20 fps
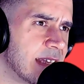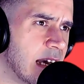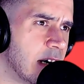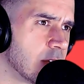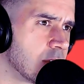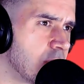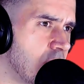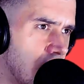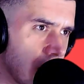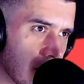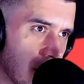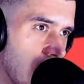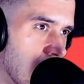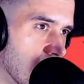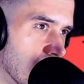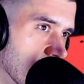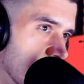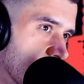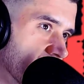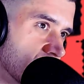the alcohol
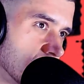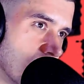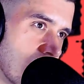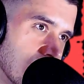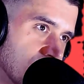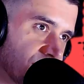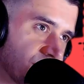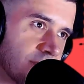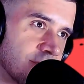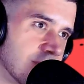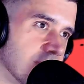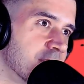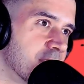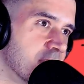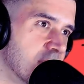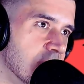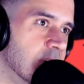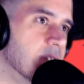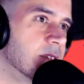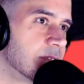gone up as well?
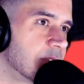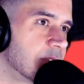Yeah, some